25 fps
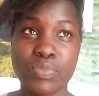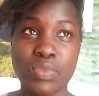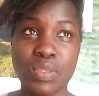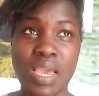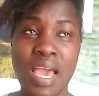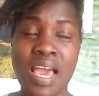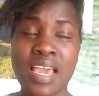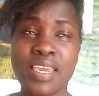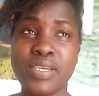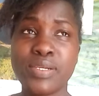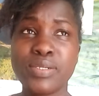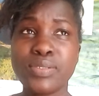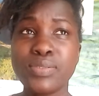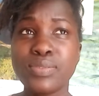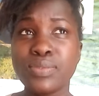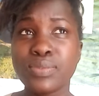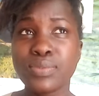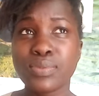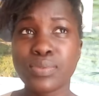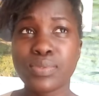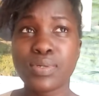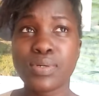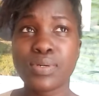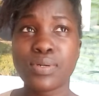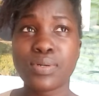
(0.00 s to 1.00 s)
I used to
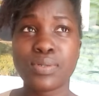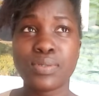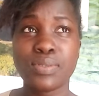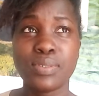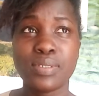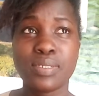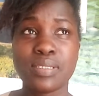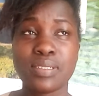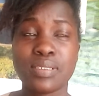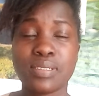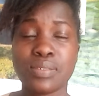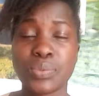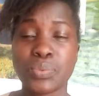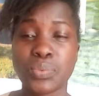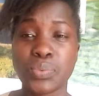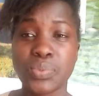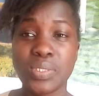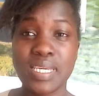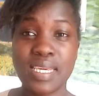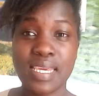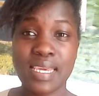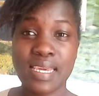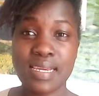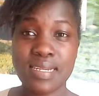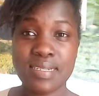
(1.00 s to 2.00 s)
go on
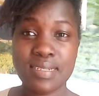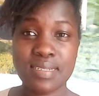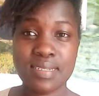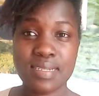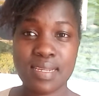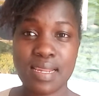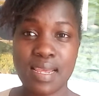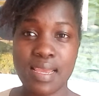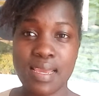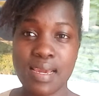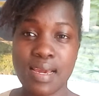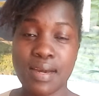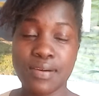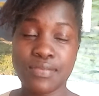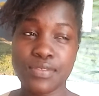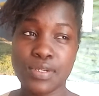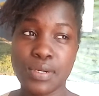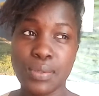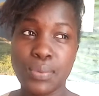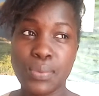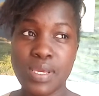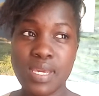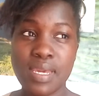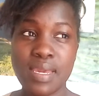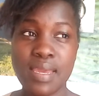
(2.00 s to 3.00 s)
weekends, like after
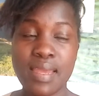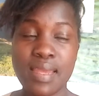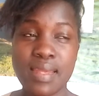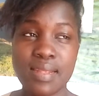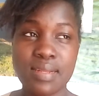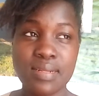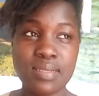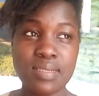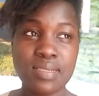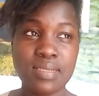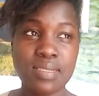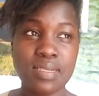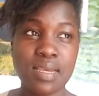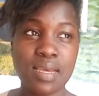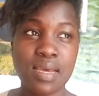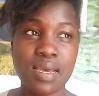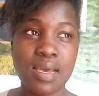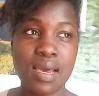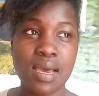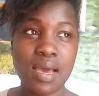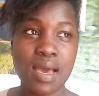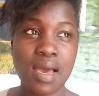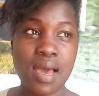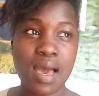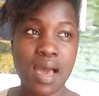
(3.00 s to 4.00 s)
weekends,
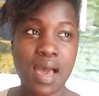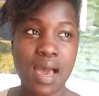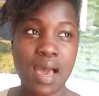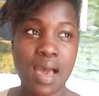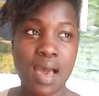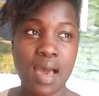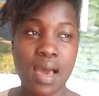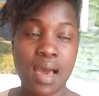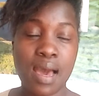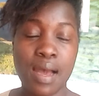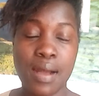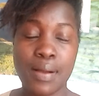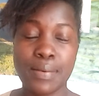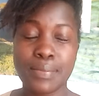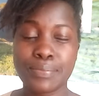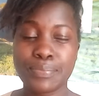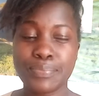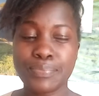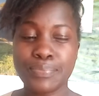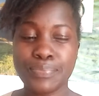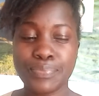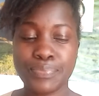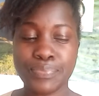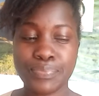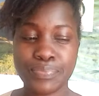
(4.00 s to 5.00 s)

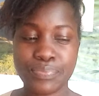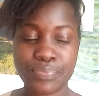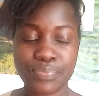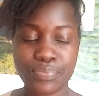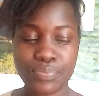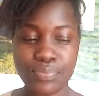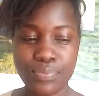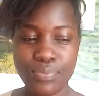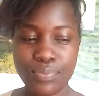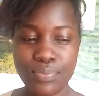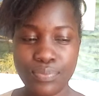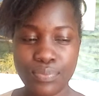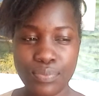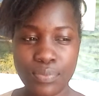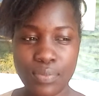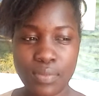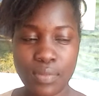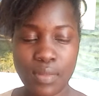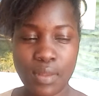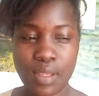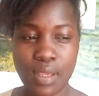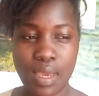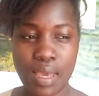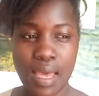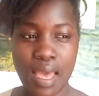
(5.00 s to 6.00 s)

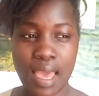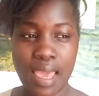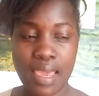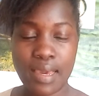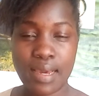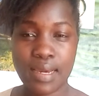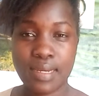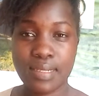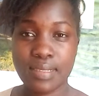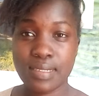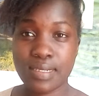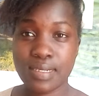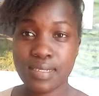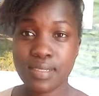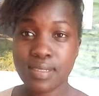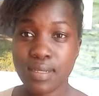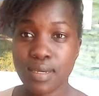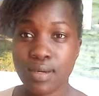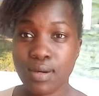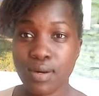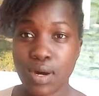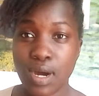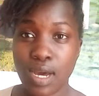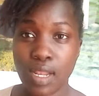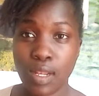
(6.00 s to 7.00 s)
I can just
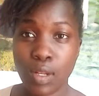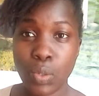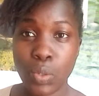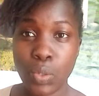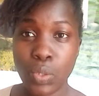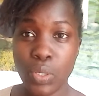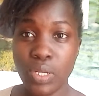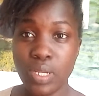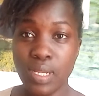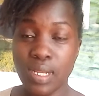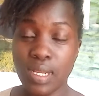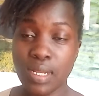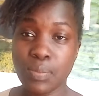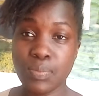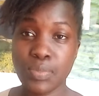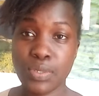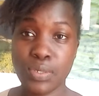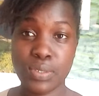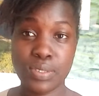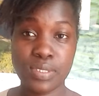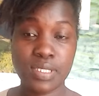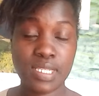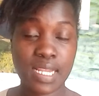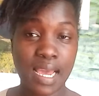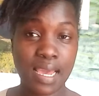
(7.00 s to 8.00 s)
go alone,
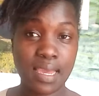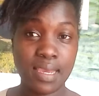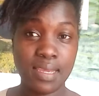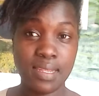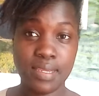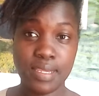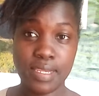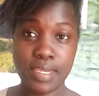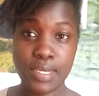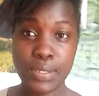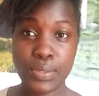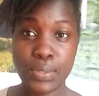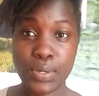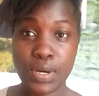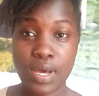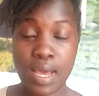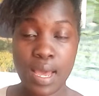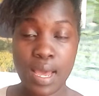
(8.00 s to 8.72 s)
because I knew